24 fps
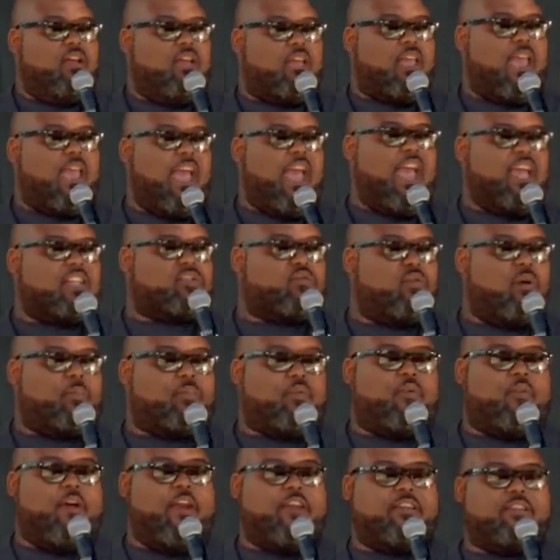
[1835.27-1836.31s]
Cash
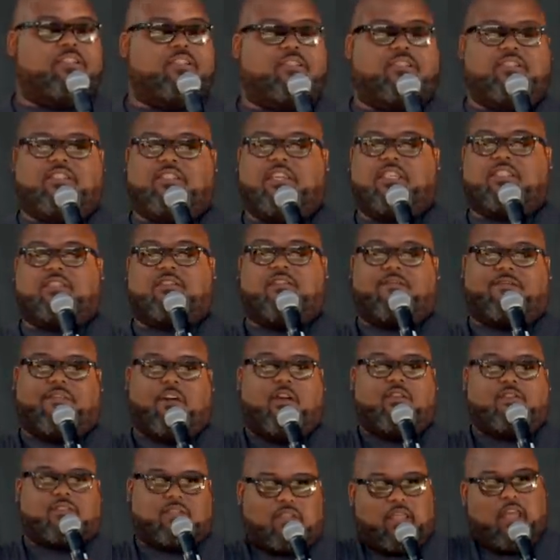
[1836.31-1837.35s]
reparations is just the
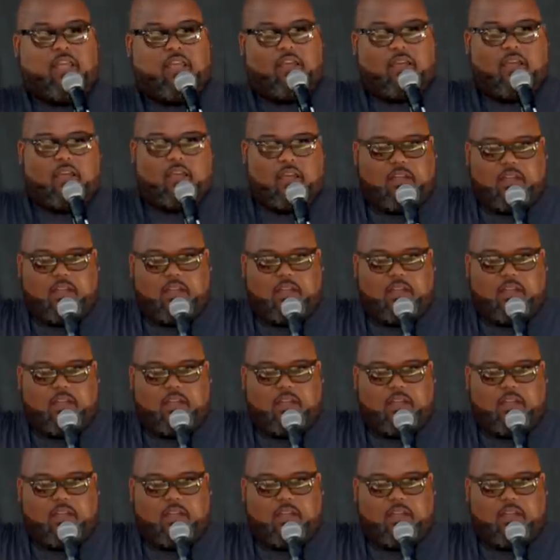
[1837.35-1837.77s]
first thing.